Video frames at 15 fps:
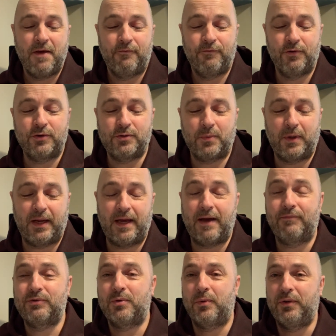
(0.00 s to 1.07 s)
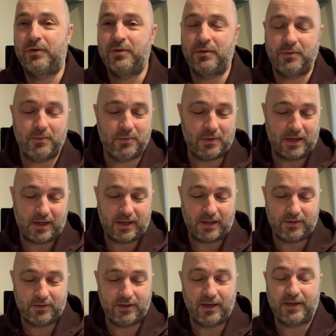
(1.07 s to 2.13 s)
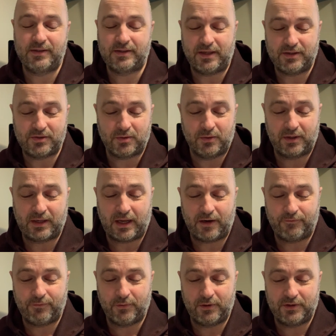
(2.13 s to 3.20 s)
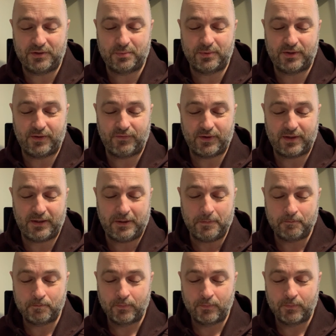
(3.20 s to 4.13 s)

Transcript: First one I have is going to the United States, going to California specifically.